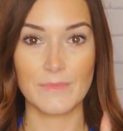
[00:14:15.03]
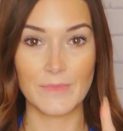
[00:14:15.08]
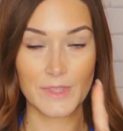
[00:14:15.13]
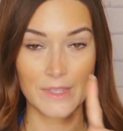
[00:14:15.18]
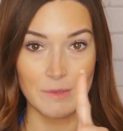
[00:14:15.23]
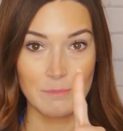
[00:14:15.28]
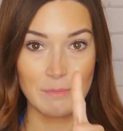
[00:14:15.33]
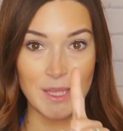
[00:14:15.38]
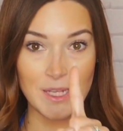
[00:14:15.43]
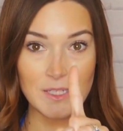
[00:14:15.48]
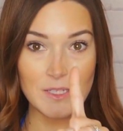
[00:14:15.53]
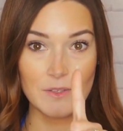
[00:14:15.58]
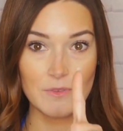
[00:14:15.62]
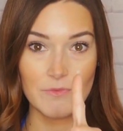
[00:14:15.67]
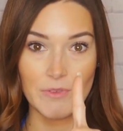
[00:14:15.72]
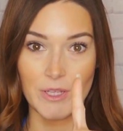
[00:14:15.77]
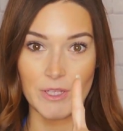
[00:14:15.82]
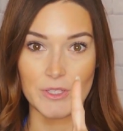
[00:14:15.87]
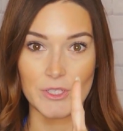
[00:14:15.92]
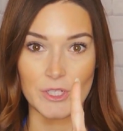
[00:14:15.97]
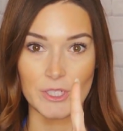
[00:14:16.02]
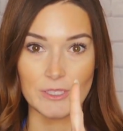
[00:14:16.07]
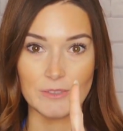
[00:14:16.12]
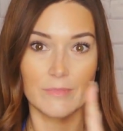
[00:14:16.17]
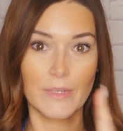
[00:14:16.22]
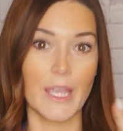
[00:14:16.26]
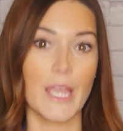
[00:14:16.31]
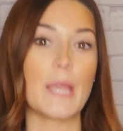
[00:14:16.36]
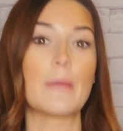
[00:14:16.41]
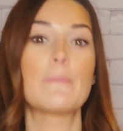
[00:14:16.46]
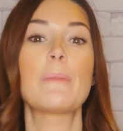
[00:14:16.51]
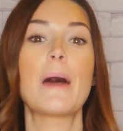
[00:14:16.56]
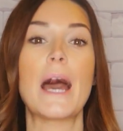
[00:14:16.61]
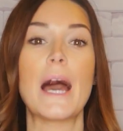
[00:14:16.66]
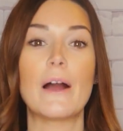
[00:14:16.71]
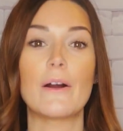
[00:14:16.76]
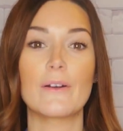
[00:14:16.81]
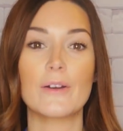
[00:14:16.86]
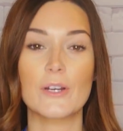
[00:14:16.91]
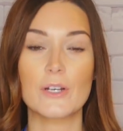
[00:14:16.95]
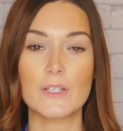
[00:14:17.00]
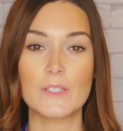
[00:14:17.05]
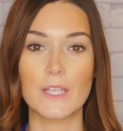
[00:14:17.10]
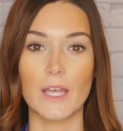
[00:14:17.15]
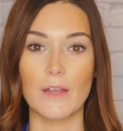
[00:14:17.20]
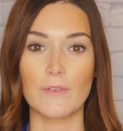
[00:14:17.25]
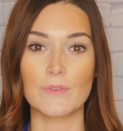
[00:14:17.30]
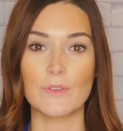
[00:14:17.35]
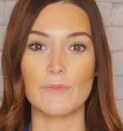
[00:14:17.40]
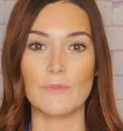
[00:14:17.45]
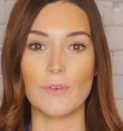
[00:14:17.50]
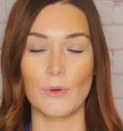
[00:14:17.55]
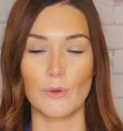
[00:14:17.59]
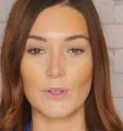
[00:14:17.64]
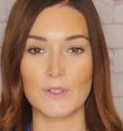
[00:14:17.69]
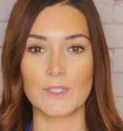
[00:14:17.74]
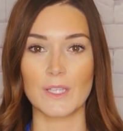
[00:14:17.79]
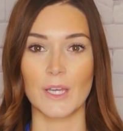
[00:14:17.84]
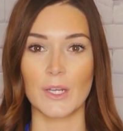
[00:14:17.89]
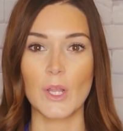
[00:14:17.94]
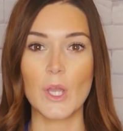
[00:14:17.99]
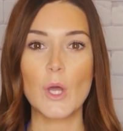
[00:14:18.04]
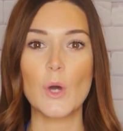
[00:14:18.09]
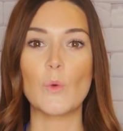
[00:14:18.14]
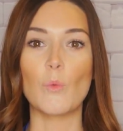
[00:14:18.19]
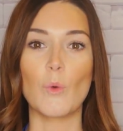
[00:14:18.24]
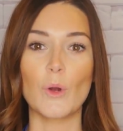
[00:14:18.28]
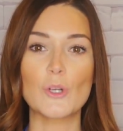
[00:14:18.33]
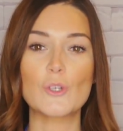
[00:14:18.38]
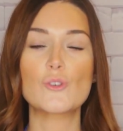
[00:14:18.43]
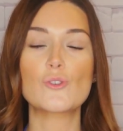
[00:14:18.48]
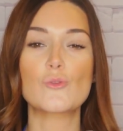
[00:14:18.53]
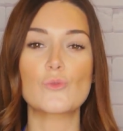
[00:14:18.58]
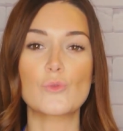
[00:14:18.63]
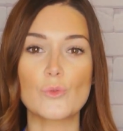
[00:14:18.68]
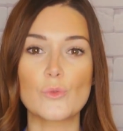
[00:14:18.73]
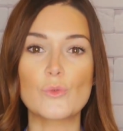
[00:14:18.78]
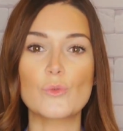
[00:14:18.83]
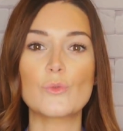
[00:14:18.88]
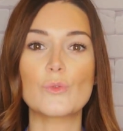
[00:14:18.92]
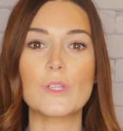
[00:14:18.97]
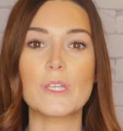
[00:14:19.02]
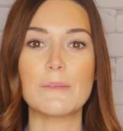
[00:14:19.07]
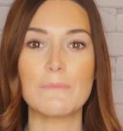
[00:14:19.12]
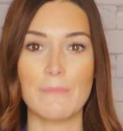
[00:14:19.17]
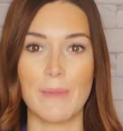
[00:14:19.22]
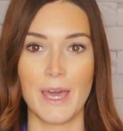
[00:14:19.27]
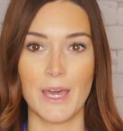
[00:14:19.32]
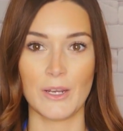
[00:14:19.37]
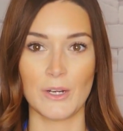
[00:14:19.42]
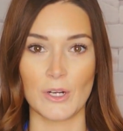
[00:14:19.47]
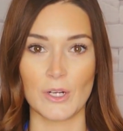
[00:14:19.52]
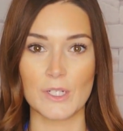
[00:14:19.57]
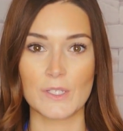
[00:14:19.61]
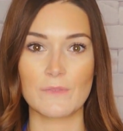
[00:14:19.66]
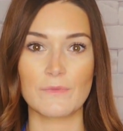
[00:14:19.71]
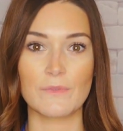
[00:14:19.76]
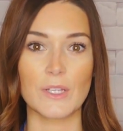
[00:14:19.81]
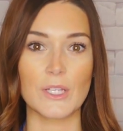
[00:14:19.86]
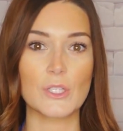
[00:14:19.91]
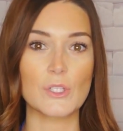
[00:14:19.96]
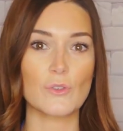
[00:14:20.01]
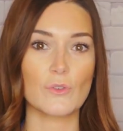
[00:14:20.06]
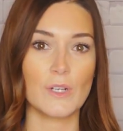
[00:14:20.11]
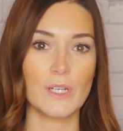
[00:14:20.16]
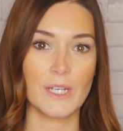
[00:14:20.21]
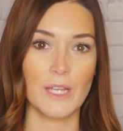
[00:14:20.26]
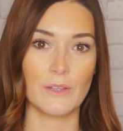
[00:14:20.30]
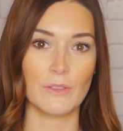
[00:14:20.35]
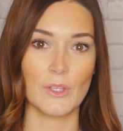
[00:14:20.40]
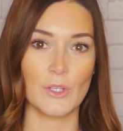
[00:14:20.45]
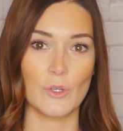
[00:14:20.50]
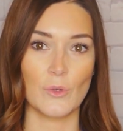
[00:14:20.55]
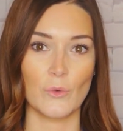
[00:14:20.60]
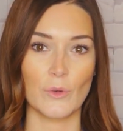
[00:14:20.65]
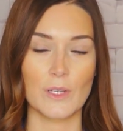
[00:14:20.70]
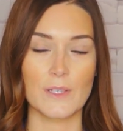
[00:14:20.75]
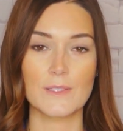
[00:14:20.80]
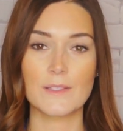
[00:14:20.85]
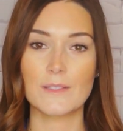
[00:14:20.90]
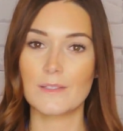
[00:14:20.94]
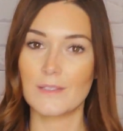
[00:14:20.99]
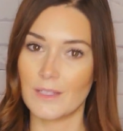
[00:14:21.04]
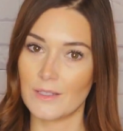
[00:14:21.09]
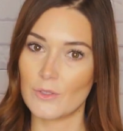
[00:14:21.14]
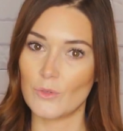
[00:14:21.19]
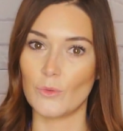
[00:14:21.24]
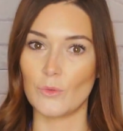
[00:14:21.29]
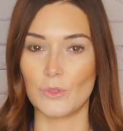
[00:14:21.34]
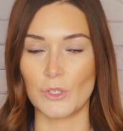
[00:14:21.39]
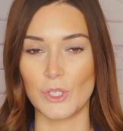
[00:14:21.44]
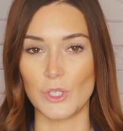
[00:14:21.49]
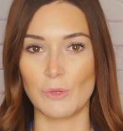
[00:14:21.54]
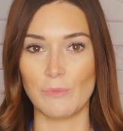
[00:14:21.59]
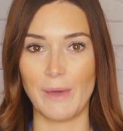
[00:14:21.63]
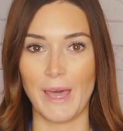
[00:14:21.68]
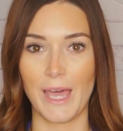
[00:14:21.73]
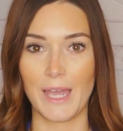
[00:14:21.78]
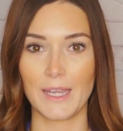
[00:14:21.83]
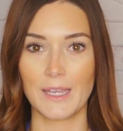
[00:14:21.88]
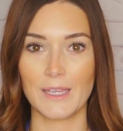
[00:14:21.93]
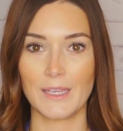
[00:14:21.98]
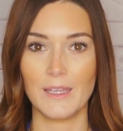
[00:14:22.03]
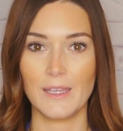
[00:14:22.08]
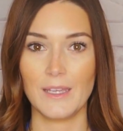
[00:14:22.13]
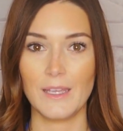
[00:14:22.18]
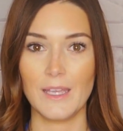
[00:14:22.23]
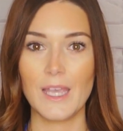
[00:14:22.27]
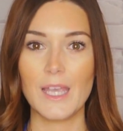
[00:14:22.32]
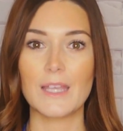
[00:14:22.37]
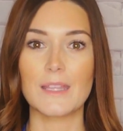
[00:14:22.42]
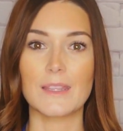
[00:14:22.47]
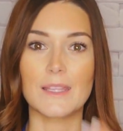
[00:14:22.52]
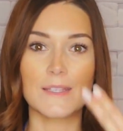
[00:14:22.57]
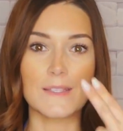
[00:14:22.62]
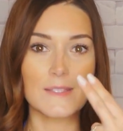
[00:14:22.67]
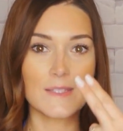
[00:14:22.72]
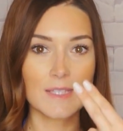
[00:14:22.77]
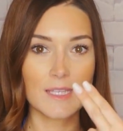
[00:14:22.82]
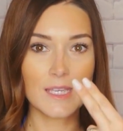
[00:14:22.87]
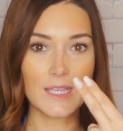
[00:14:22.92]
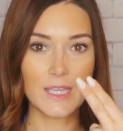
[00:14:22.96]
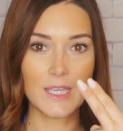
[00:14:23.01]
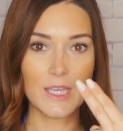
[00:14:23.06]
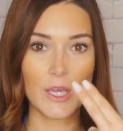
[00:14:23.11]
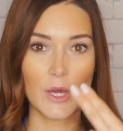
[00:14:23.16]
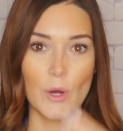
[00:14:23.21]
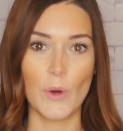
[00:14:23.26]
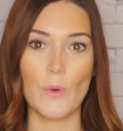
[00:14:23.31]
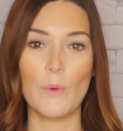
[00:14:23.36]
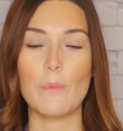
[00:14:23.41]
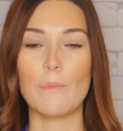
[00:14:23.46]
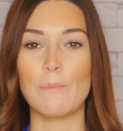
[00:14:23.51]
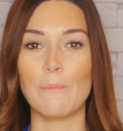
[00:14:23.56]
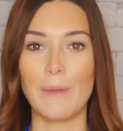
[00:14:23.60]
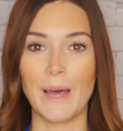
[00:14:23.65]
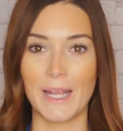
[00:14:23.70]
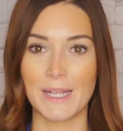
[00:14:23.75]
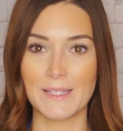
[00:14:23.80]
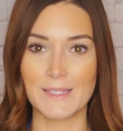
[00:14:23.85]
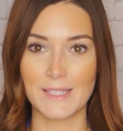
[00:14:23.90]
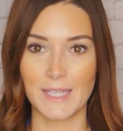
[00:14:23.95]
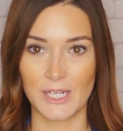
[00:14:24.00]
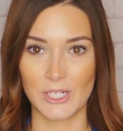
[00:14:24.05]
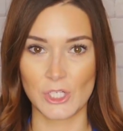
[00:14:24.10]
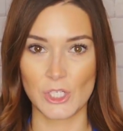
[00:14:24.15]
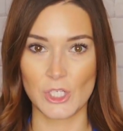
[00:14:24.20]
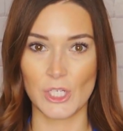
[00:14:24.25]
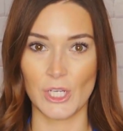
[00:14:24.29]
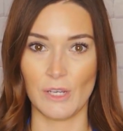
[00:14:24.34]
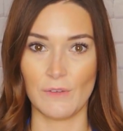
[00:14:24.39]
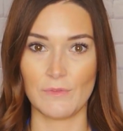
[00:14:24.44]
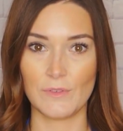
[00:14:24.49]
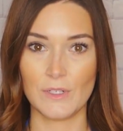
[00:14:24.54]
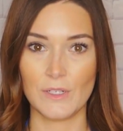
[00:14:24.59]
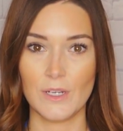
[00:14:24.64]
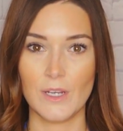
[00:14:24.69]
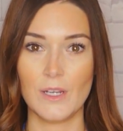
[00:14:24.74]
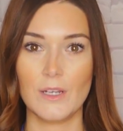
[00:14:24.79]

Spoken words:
The mental filter. Empower yourself to focus on what truly matters, filtering out the noise that's holding you back. The CEO mindset shift.